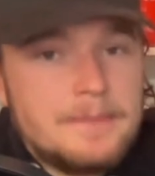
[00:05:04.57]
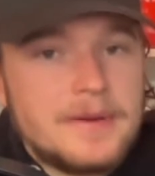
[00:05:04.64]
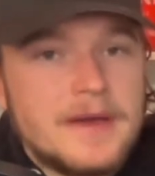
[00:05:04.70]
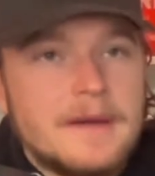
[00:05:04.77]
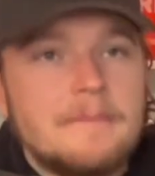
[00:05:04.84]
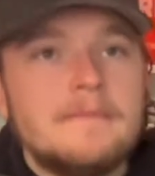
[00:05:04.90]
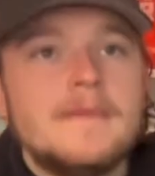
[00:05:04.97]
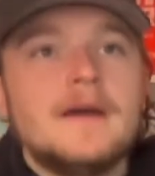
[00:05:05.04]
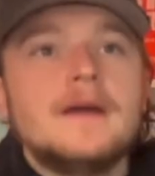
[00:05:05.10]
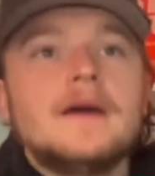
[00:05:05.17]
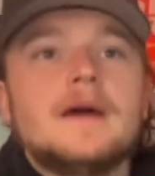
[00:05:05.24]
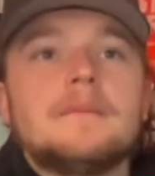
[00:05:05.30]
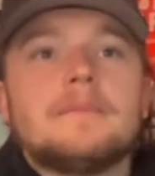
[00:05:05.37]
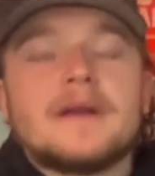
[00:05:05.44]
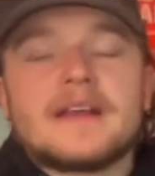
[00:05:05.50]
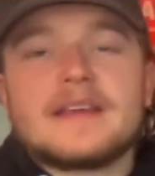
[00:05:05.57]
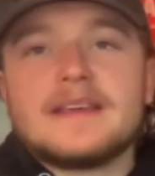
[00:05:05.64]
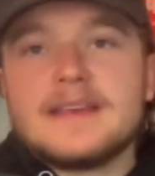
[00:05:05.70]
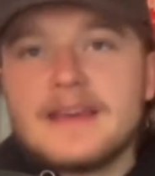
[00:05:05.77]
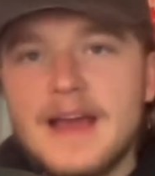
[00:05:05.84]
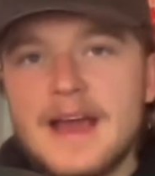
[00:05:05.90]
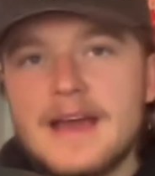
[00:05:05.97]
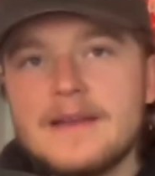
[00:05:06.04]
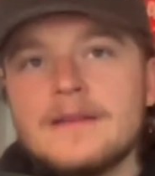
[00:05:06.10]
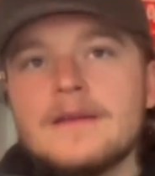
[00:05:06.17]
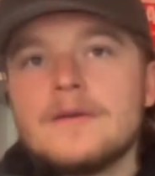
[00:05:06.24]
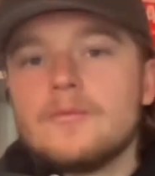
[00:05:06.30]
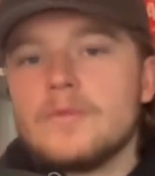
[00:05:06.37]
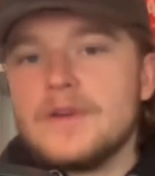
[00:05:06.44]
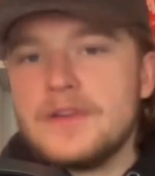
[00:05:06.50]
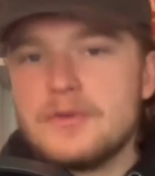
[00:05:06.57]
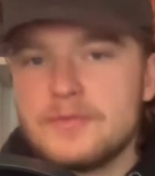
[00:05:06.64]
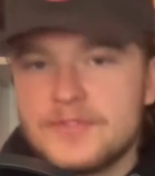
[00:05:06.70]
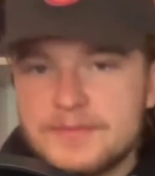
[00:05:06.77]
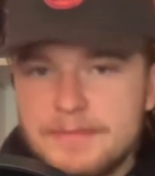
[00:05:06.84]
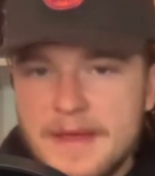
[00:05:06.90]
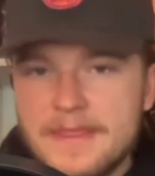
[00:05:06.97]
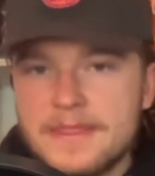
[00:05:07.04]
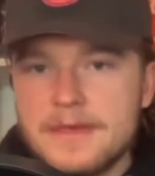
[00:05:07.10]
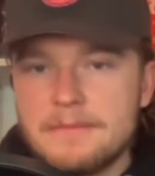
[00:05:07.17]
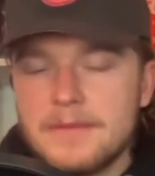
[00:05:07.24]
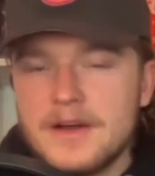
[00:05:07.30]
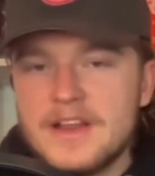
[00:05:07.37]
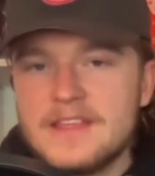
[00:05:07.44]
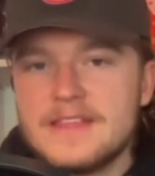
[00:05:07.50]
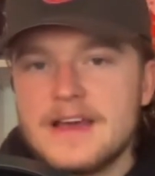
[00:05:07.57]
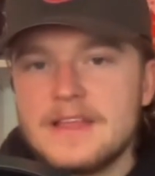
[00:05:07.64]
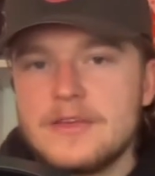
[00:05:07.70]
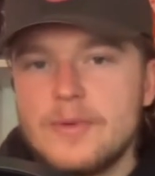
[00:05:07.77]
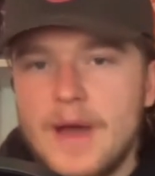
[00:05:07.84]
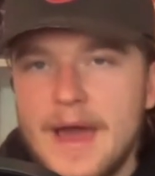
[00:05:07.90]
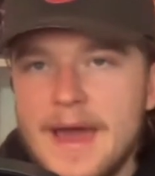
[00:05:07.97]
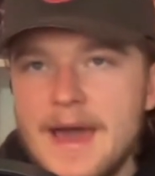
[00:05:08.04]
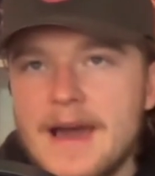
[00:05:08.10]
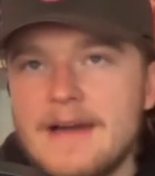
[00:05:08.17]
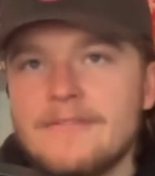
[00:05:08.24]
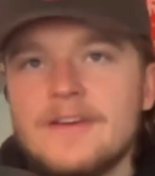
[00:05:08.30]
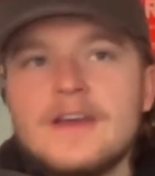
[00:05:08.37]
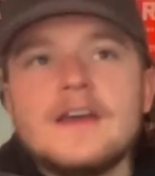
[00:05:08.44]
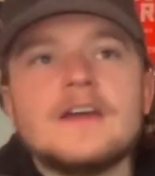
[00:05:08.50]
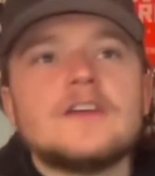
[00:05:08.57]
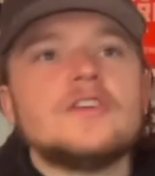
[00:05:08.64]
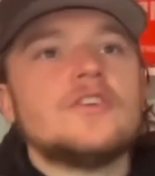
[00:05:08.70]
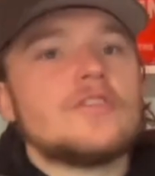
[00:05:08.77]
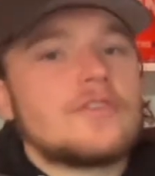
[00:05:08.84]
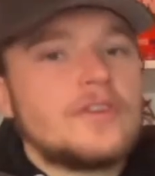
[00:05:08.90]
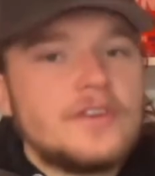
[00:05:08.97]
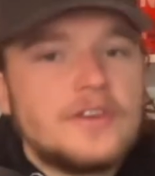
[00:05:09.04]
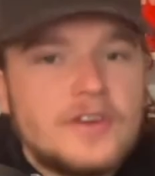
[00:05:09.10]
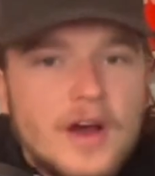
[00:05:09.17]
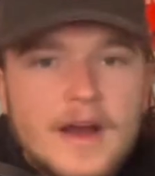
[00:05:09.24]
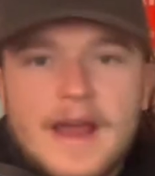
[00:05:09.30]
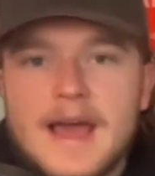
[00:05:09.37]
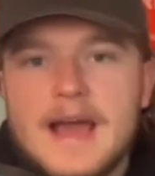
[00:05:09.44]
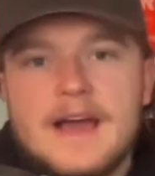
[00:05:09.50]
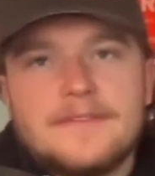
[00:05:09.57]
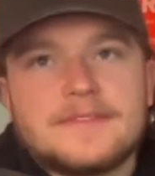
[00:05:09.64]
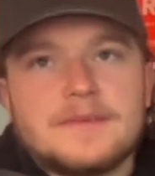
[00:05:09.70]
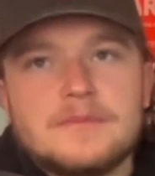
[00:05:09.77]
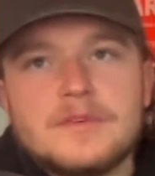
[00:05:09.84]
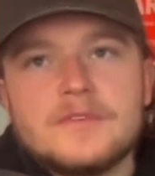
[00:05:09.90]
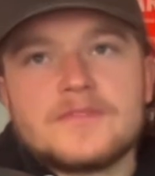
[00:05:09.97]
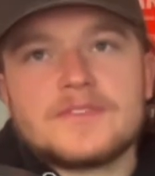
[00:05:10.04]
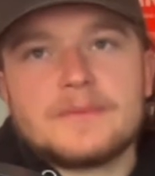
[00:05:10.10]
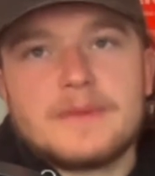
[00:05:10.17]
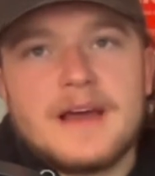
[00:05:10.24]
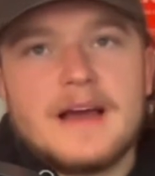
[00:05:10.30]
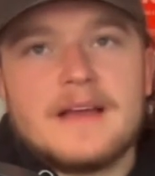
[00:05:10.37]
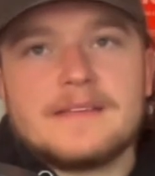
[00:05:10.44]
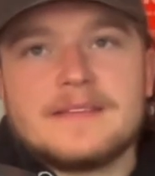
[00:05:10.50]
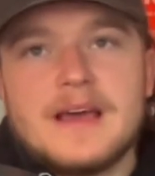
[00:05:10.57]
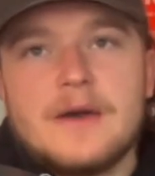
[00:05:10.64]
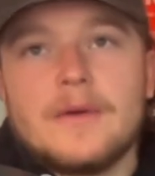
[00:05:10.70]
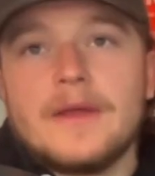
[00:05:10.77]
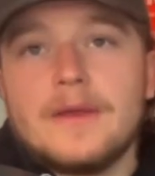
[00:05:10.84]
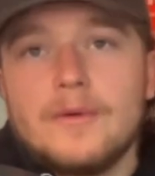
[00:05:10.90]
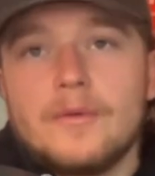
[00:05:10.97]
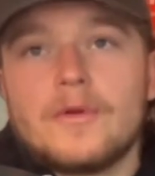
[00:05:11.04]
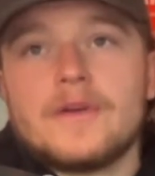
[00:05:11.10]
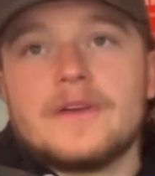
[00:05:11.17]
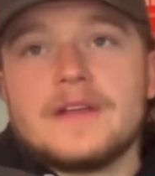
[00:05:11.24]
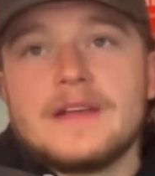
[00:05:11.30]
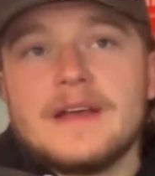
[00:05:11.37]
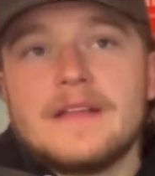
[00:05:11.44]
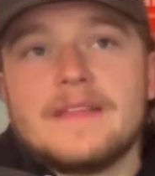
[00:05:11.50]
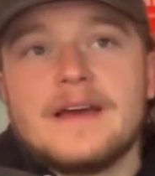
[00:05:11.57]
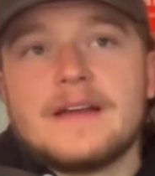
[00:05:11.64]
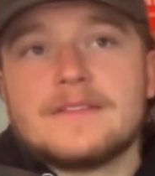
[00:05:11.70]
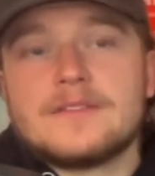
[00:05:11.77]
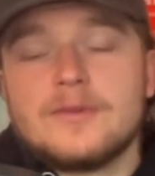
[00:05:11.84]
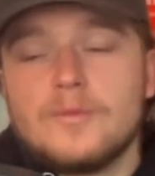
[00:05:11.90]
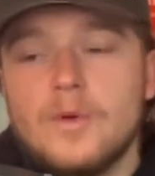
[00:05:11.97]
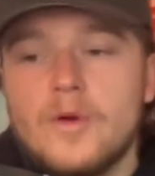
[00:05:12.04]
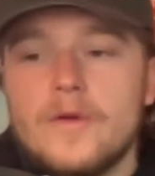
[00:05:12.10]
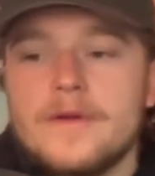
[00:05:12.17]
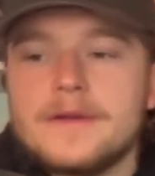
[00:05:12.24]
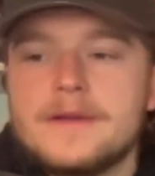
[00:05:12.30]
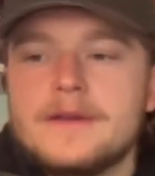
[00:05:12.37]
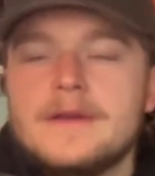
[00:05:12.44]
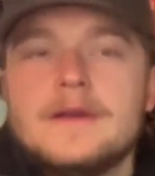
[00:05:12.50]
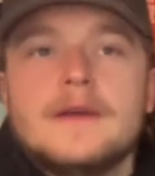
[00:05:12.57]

him. But again, when you spent the money that you have, you're going to have to move some guys out in order to get that to work.